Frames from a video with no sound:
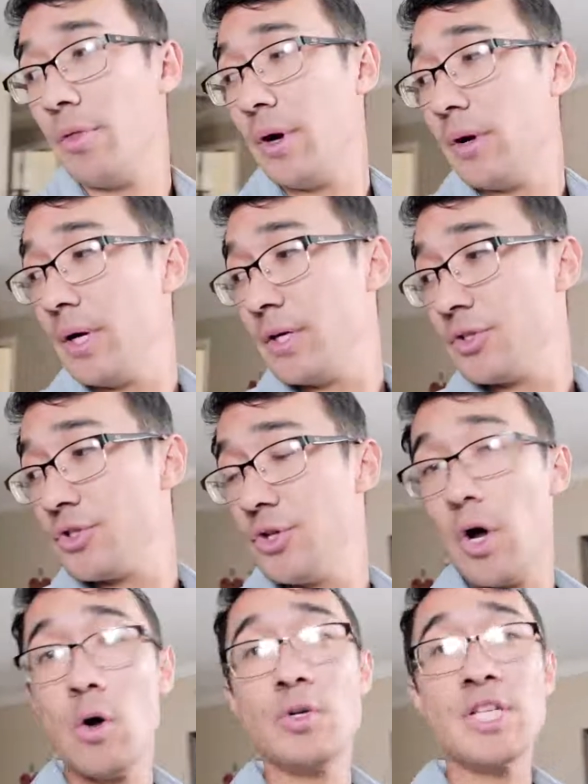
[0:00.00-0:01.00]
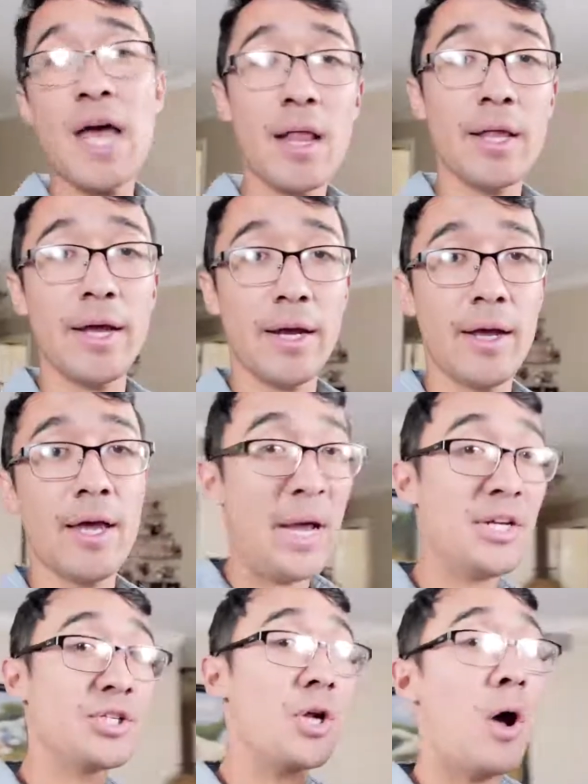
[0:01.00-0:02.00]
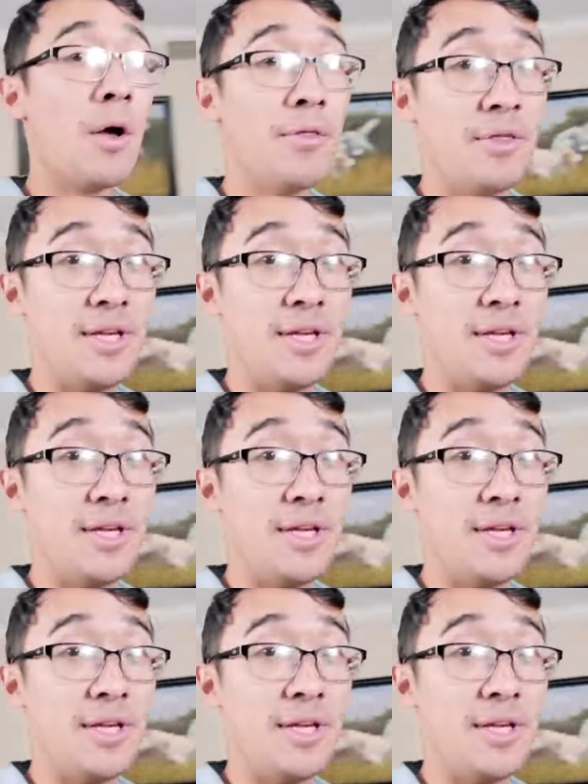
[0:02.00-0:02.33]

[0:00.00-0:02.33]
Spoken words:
There is no telling, based on